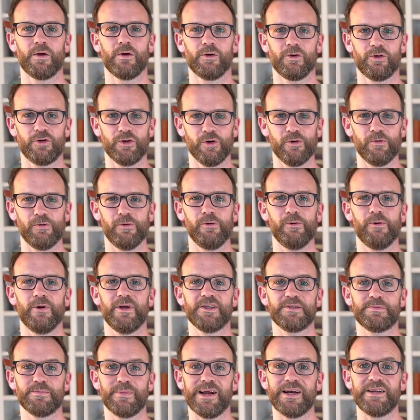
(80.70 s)
Guru is
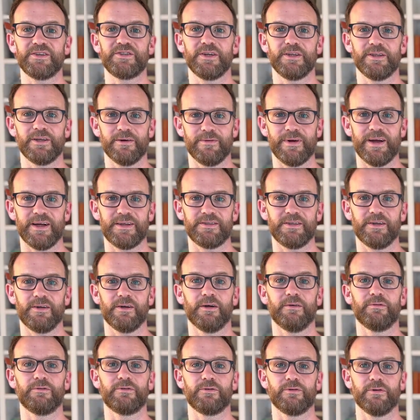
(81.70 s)
managing director
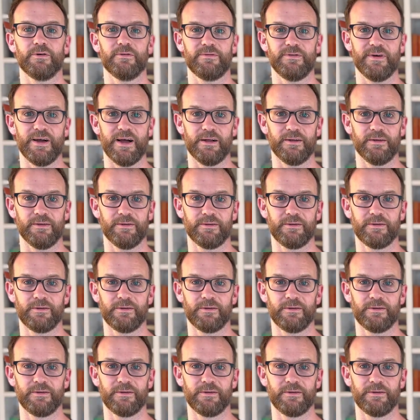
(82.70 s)
of Crevel,